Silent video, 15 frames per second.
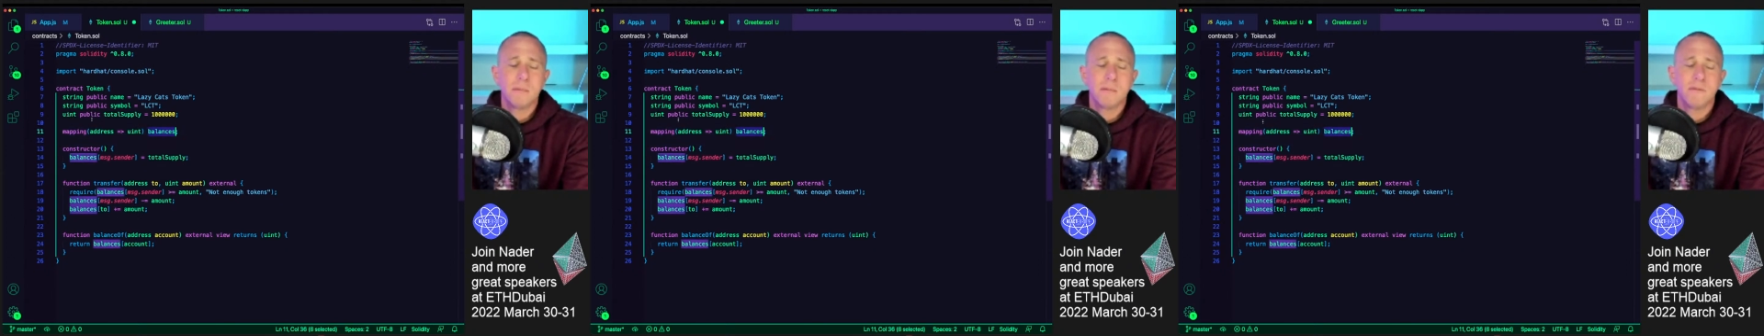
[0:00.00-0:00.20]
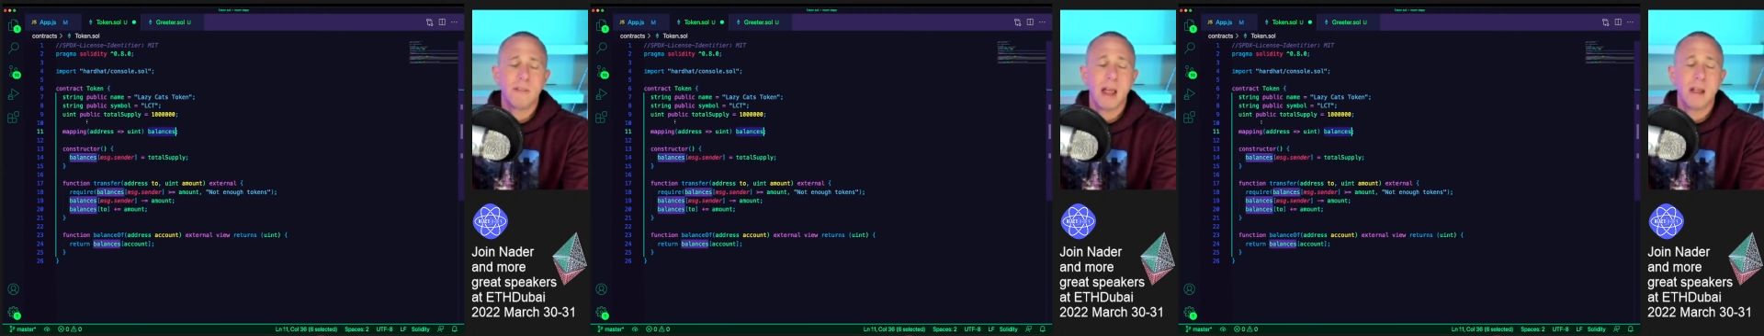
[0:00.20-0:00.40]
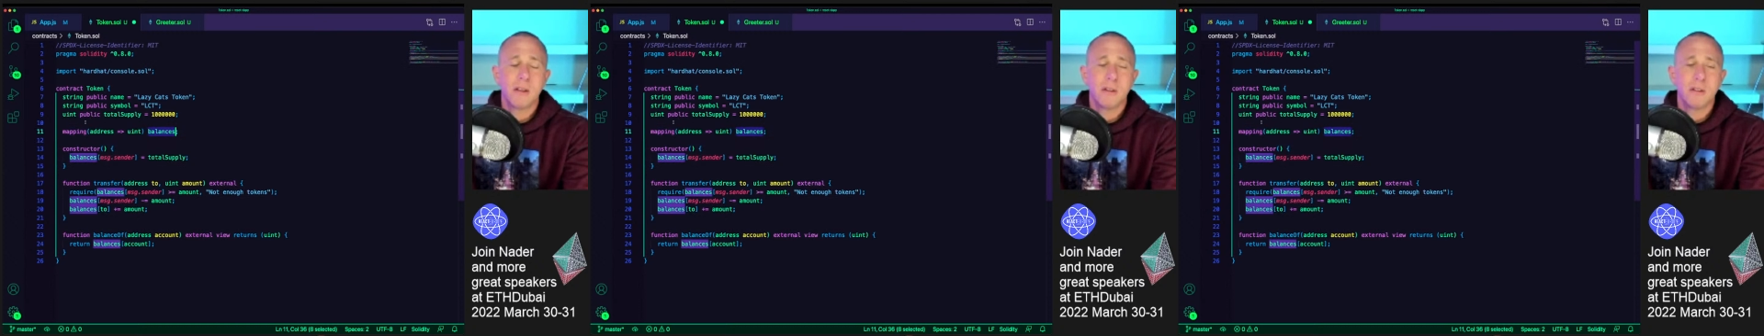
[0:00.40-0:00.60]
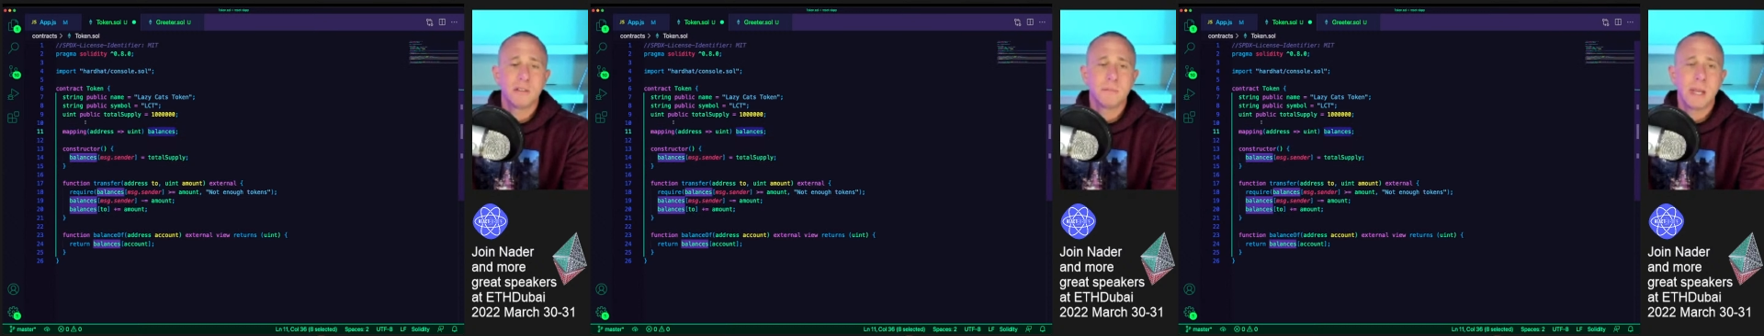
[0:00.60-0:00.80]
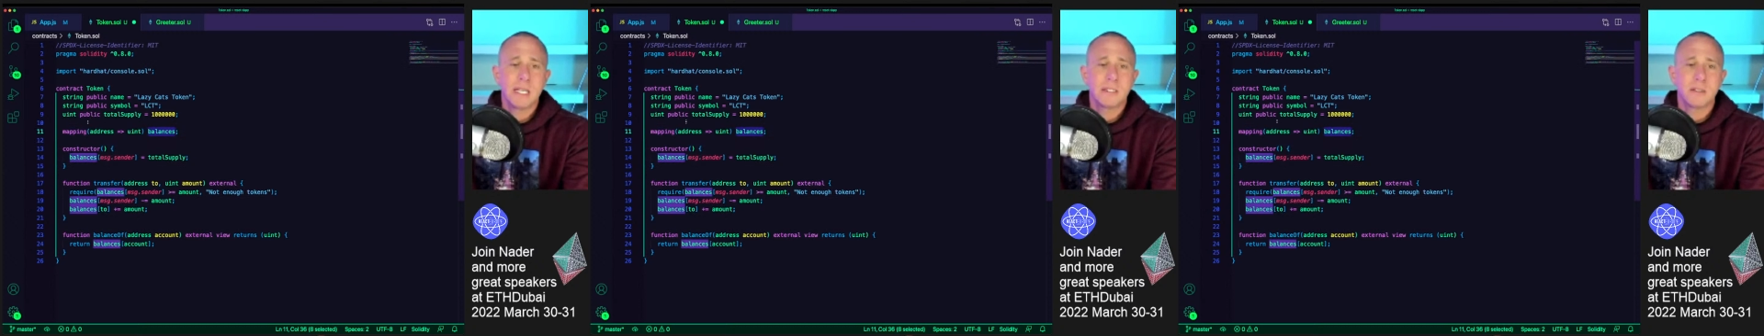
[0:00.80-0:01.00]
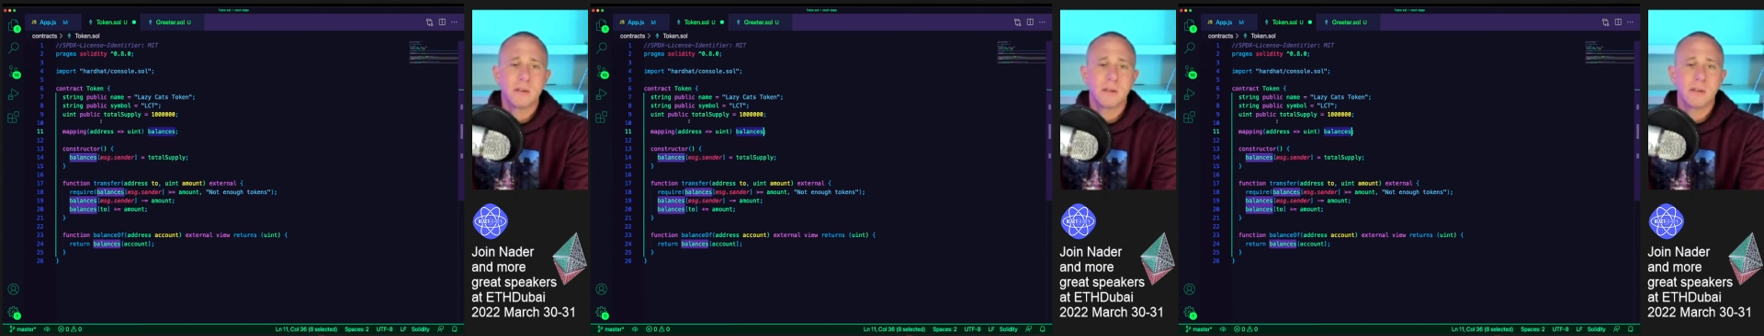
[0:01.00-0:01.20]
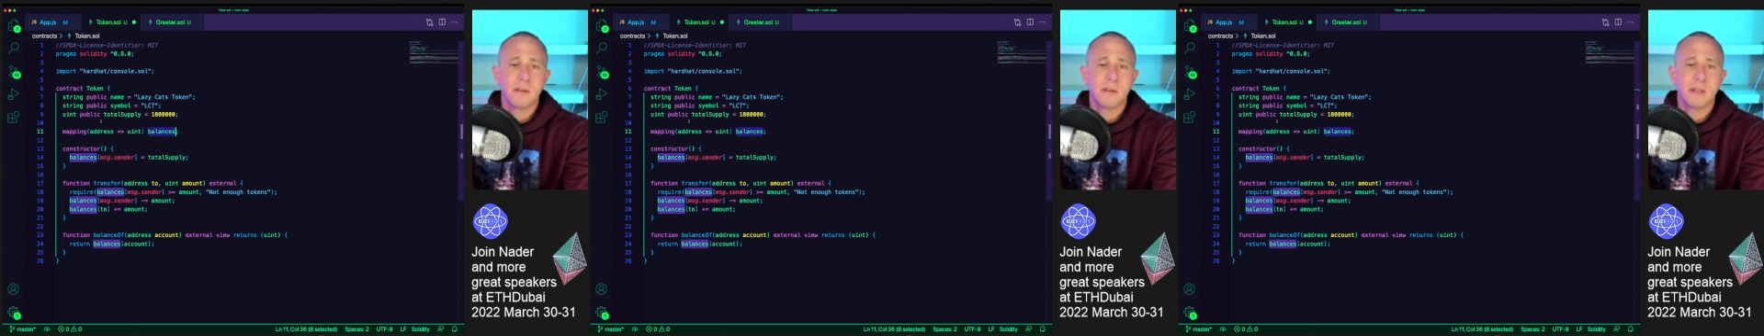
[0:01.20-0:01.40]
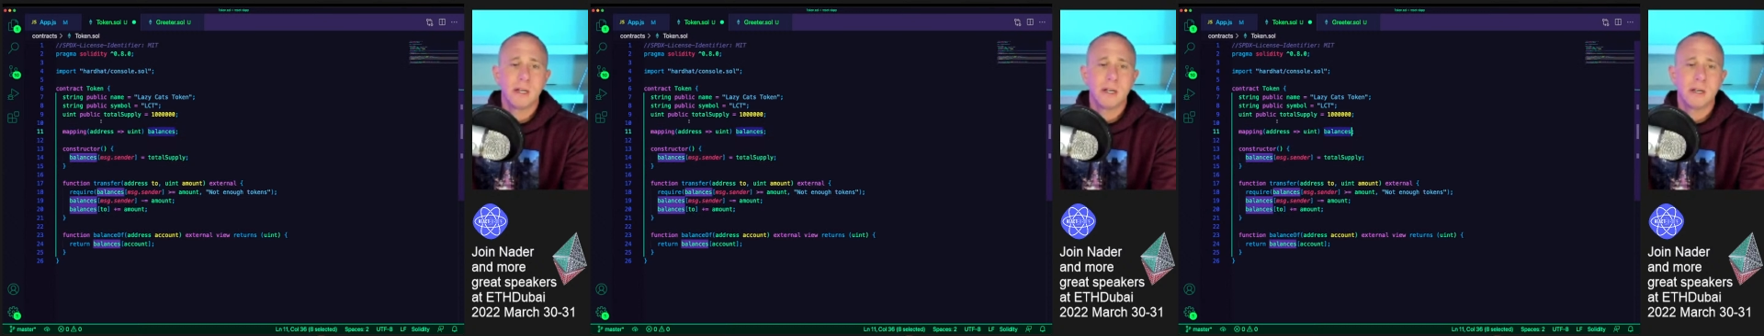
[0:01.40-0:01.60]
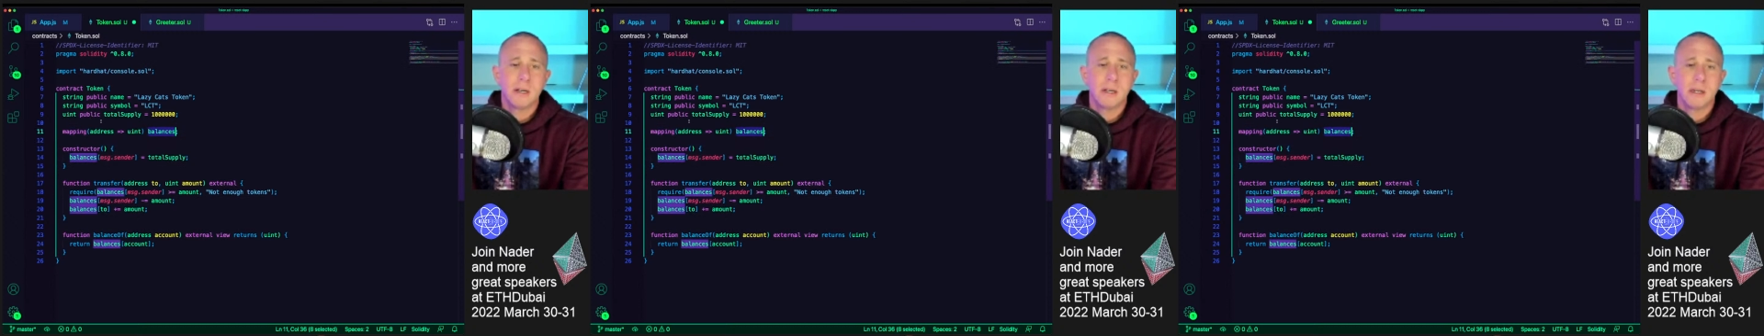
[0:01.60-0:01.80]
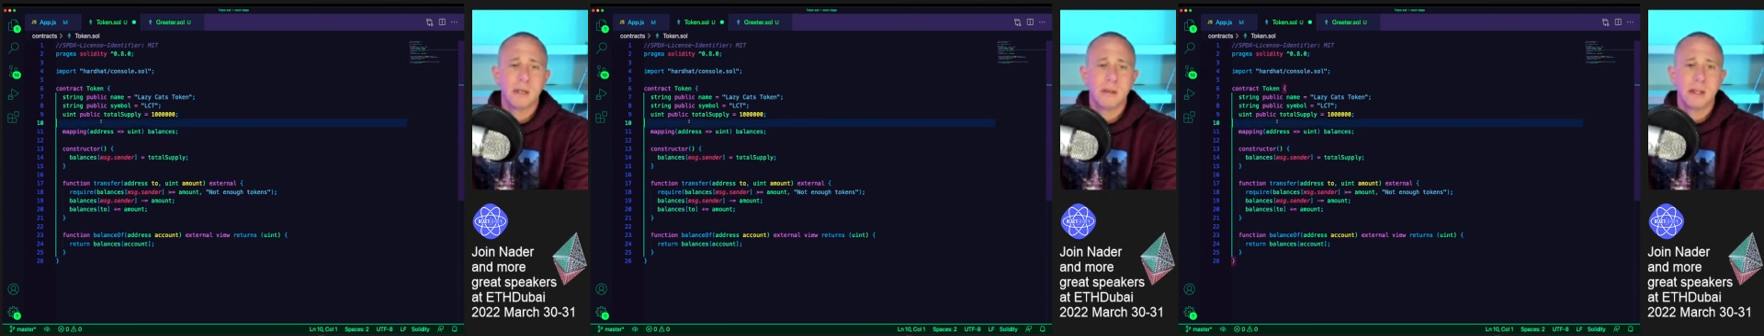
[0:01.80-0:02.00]
values based on their
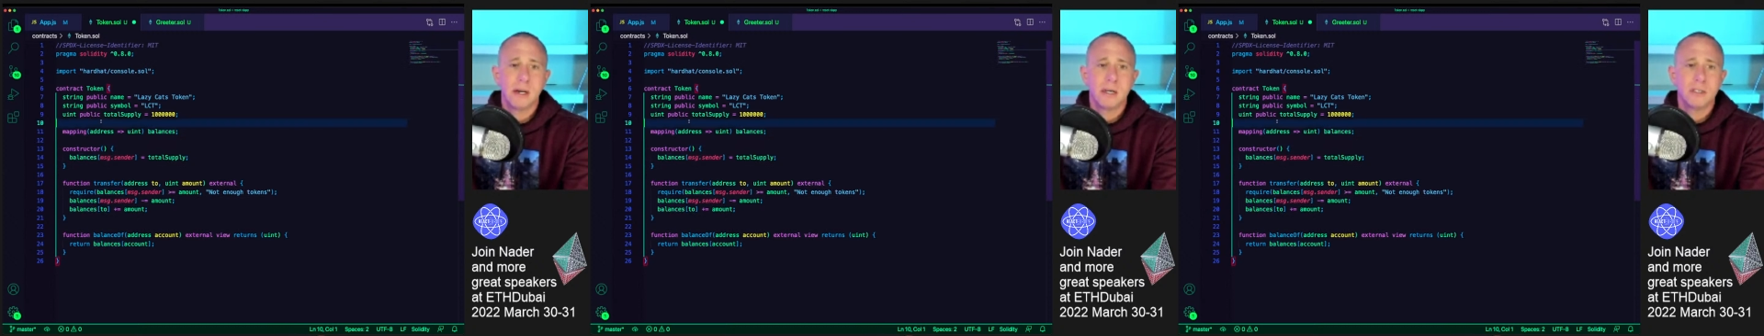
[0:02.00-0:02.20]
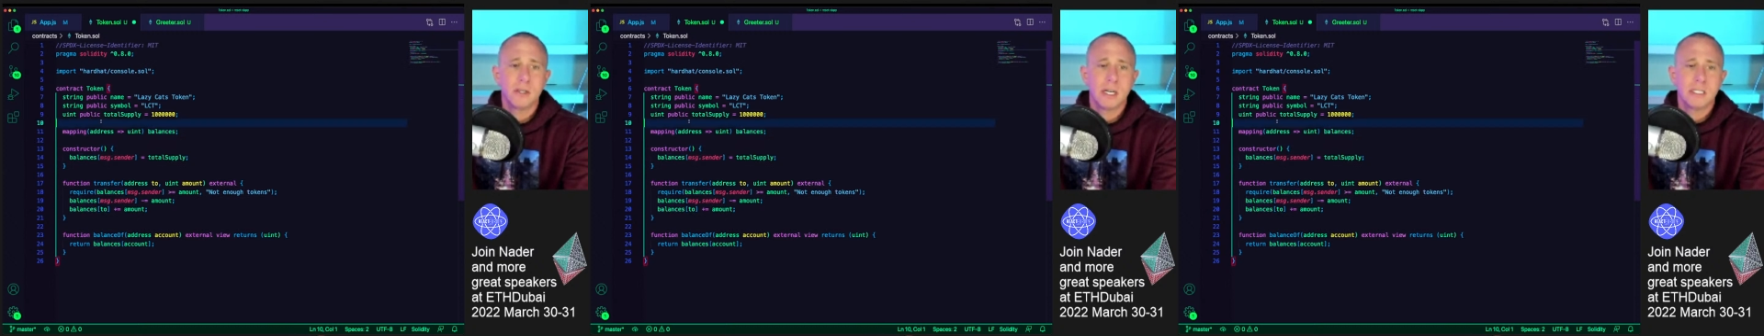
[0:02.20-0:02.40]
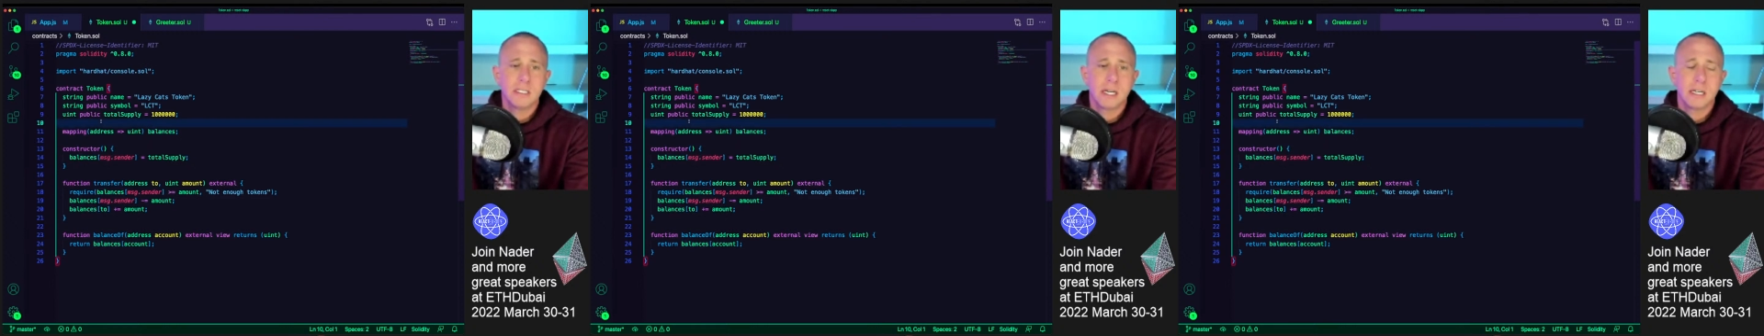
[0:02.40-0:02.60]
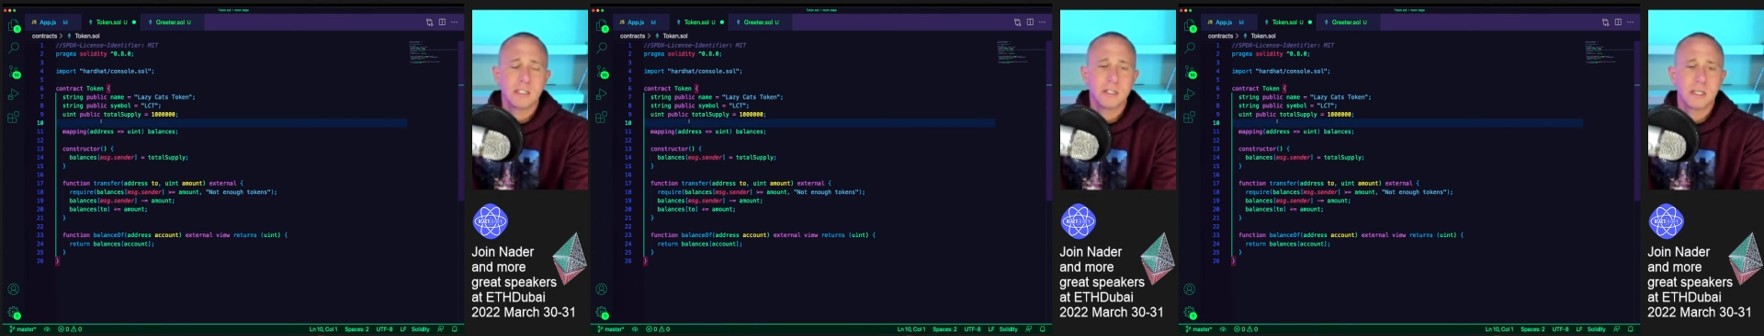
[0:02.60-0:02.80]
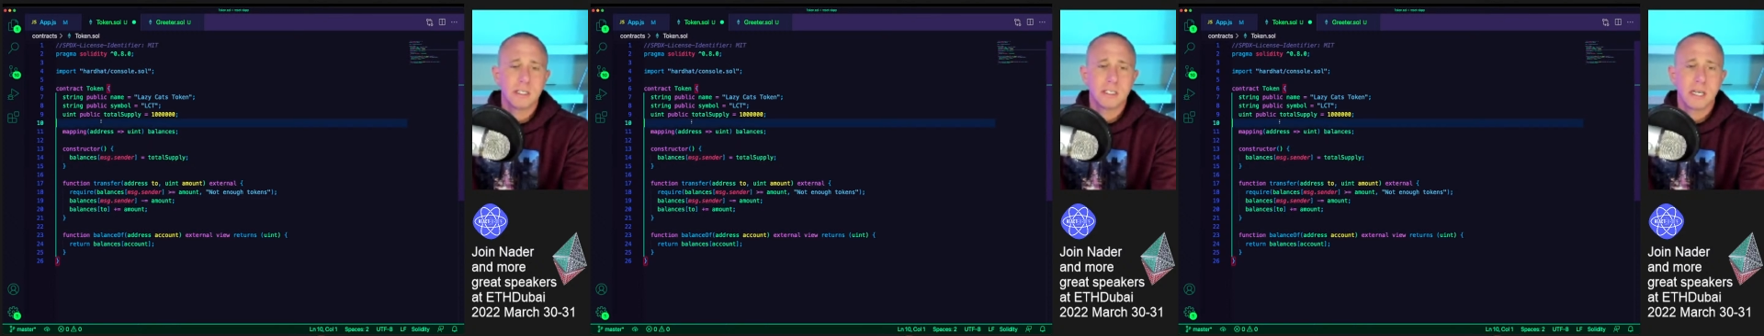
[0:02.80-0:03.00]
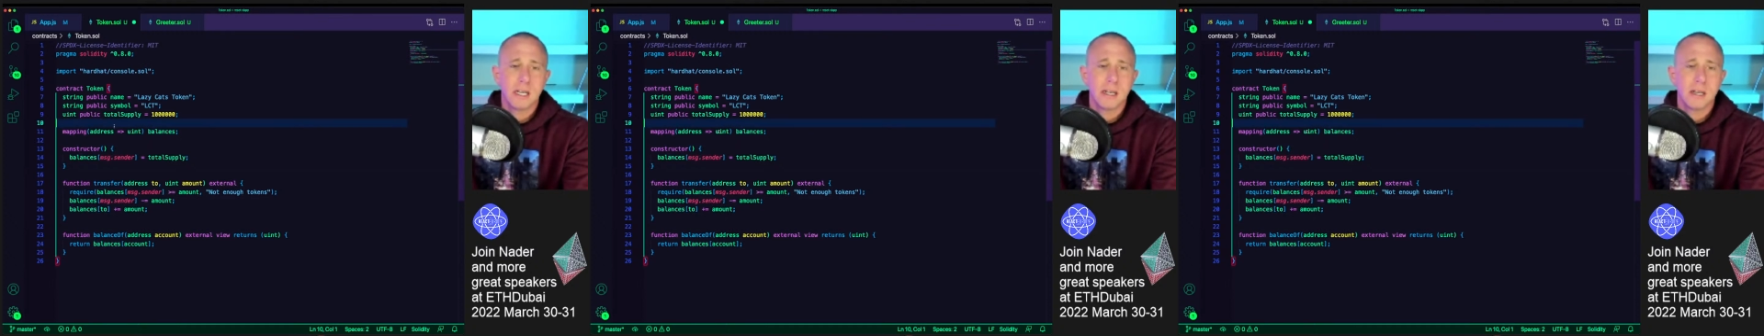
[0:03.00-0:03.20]
address, I guess you could say.